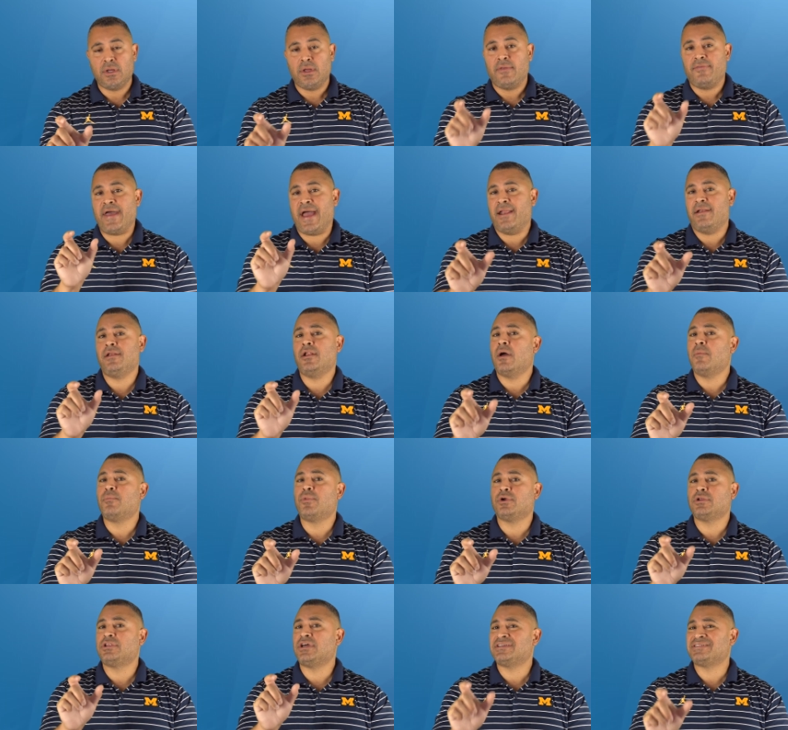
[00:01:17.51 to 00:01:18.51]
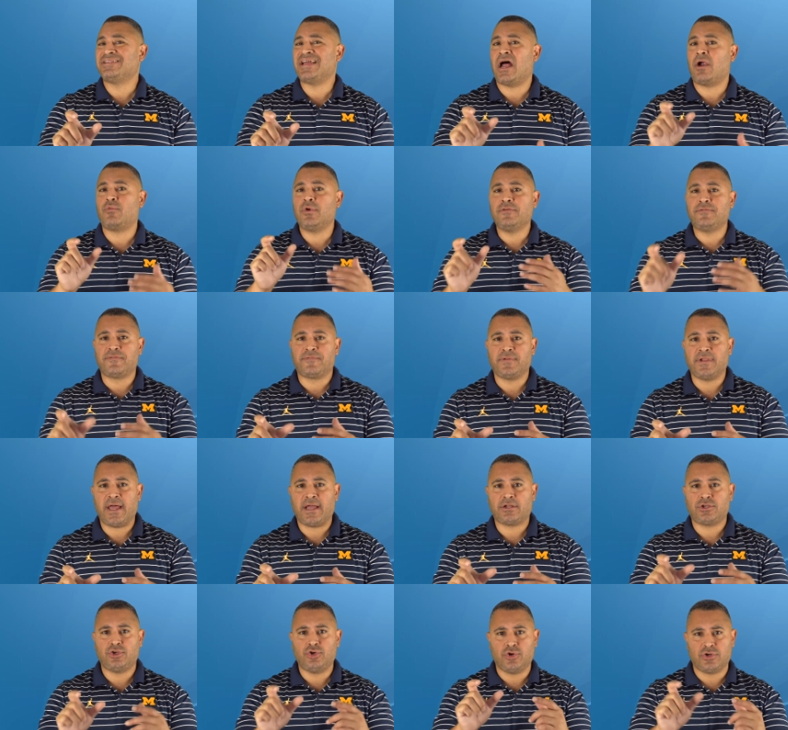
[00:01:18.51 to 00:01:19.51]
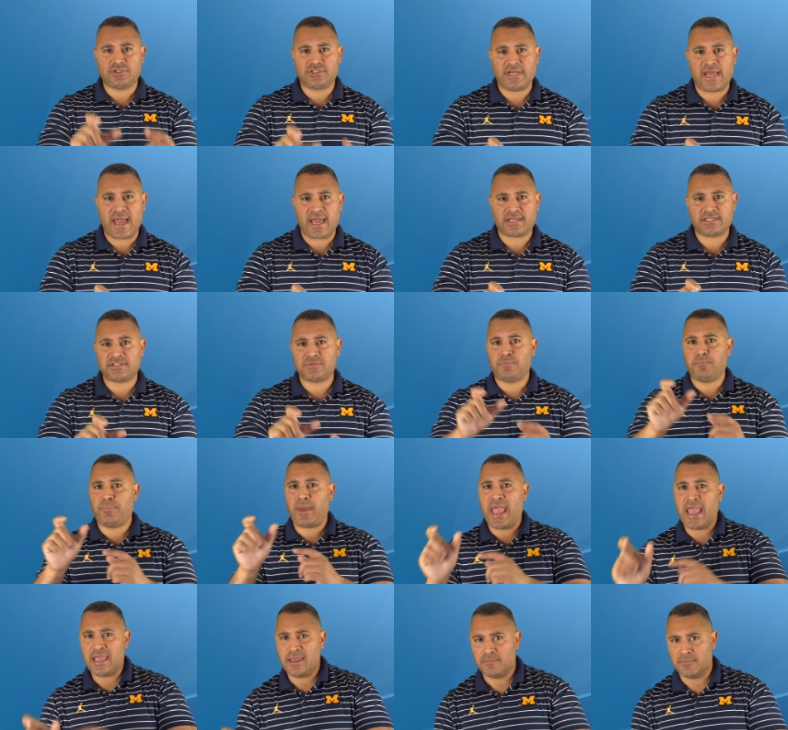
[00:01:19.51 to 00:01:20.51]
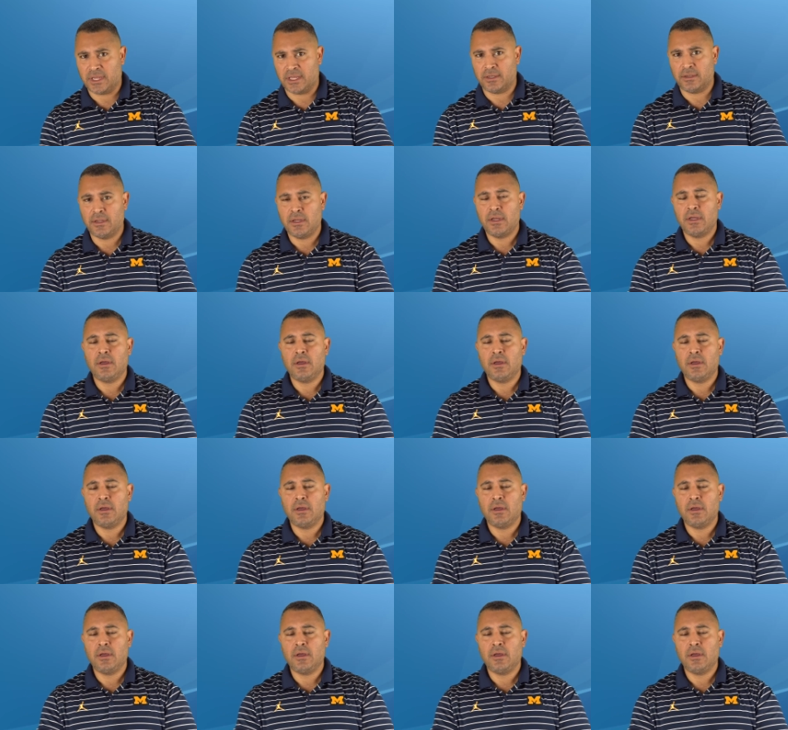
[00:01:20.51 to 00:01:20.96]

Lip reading: That number does not reflect your tax payment,